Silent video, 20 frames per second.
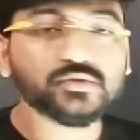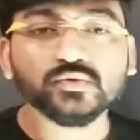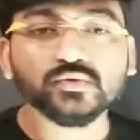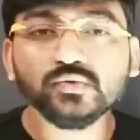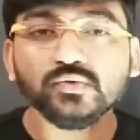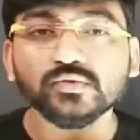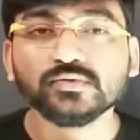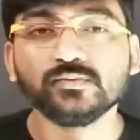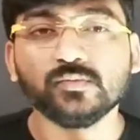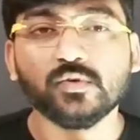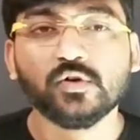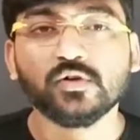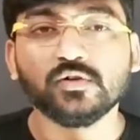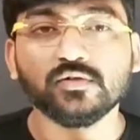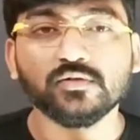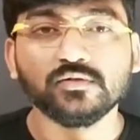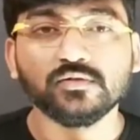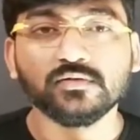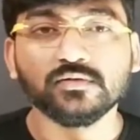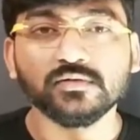so
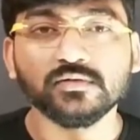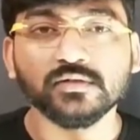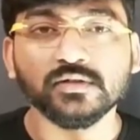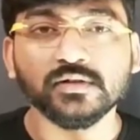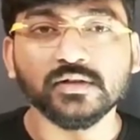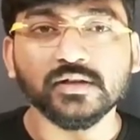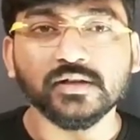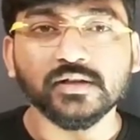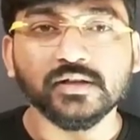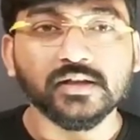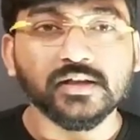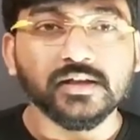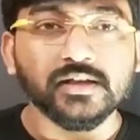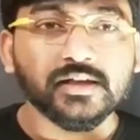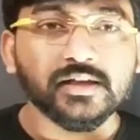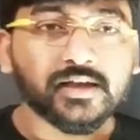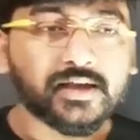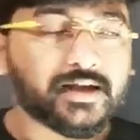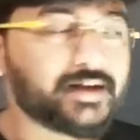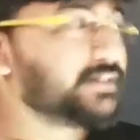small
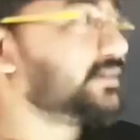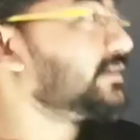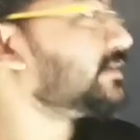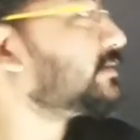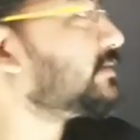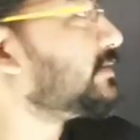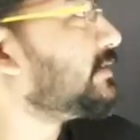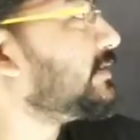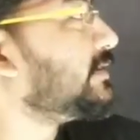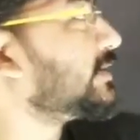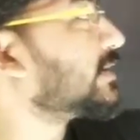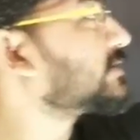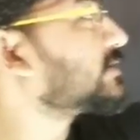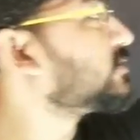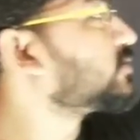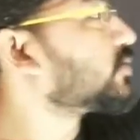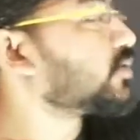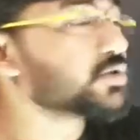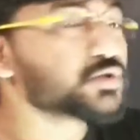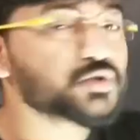and this dx
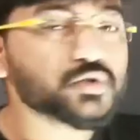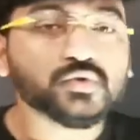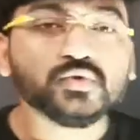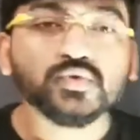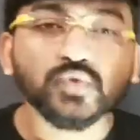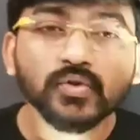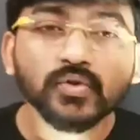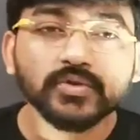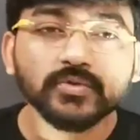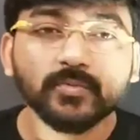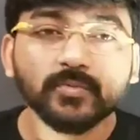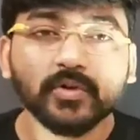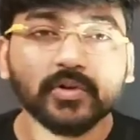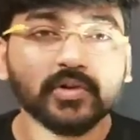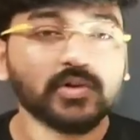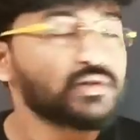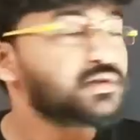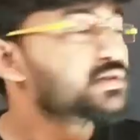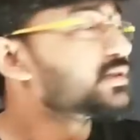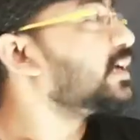is also so
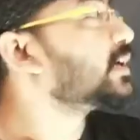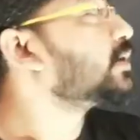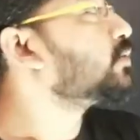small that